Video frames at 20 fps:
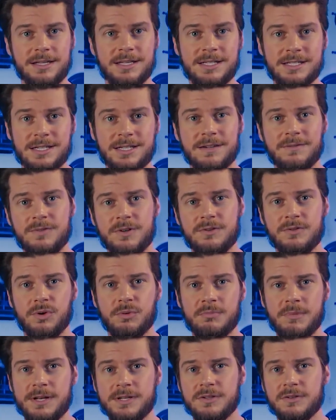each
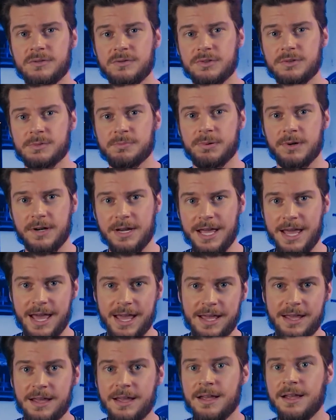individual muscle groups per day.